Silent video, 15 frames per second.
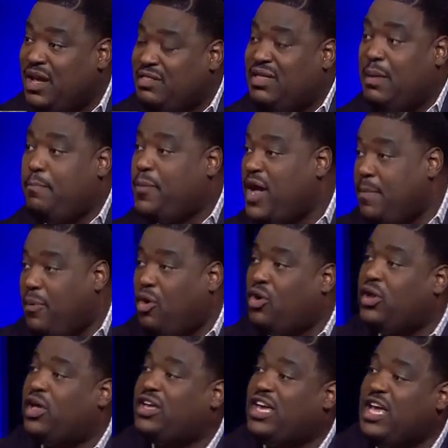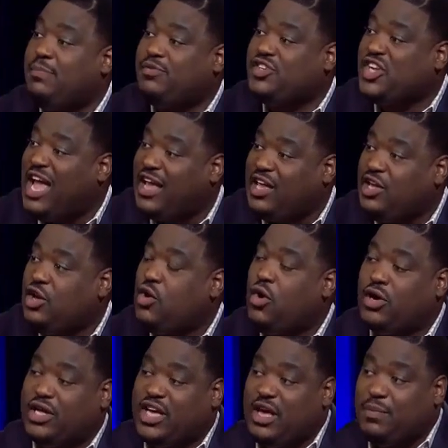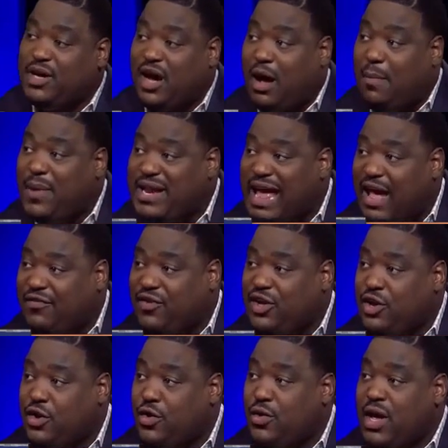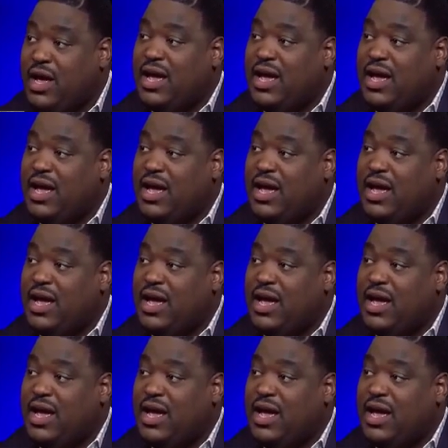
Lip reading: then people are going to keep checking you, going to keep coming after you